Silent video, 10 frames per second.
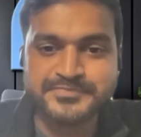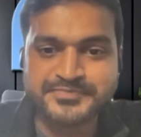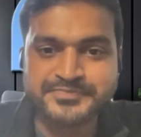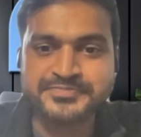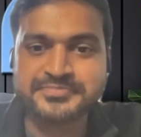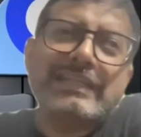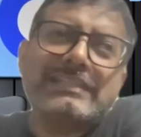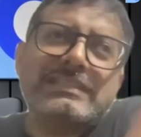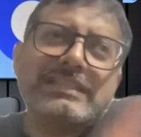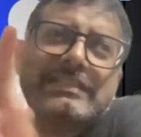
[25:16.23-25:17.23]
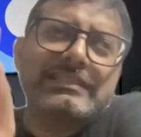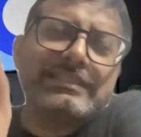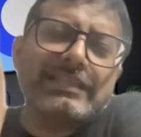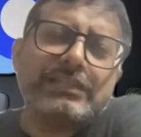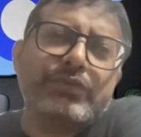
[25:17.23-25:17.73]
Okay, just
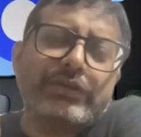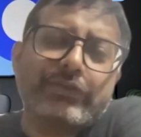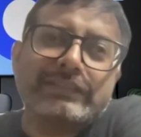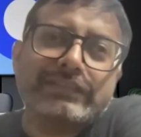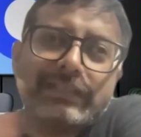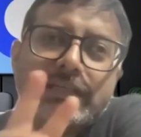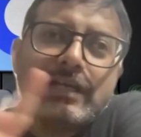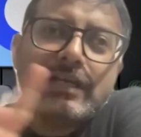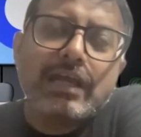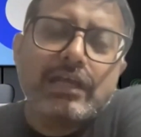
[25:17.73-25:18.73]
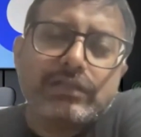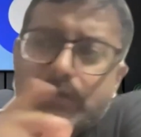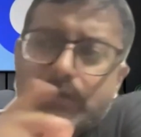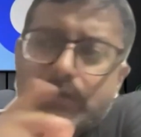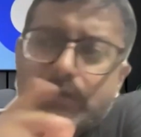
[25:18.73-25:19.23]
a quick question.
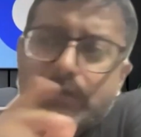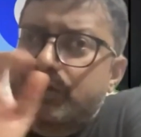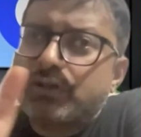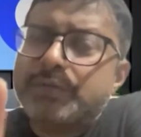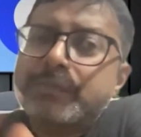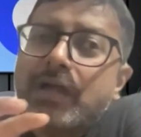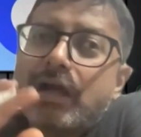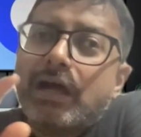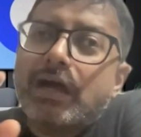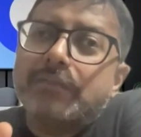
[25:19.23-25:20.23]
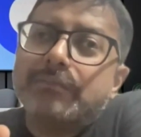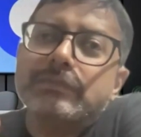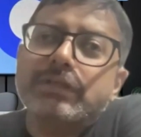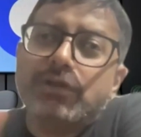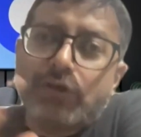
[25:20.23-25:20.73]
So,
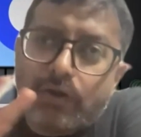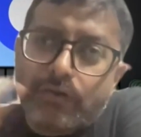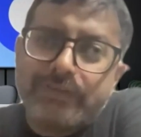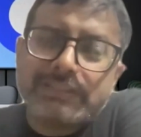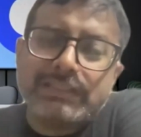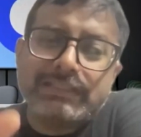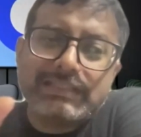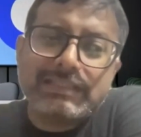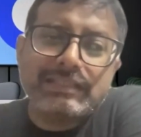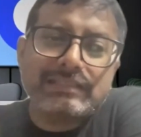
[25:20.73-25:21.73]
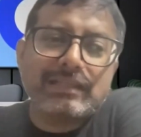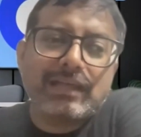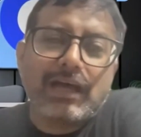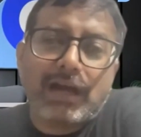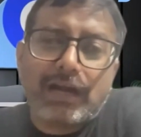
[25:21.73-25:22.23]
obviously this is
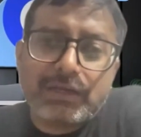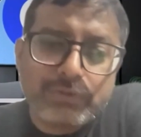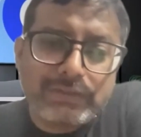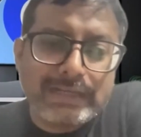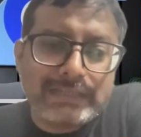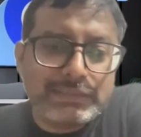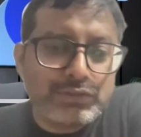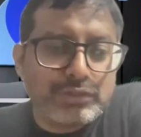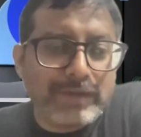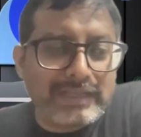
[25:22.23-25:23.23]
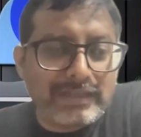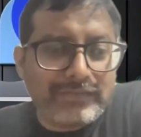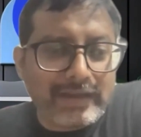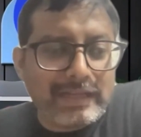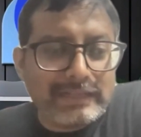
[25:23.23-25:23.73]
a tool that is used by the
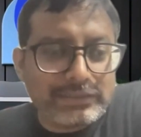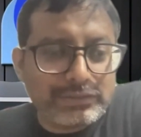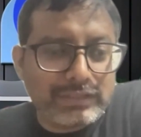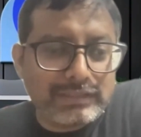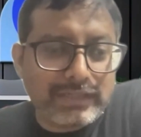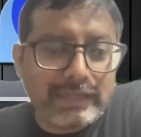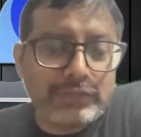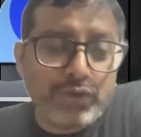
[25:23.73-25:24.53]
finance users, right?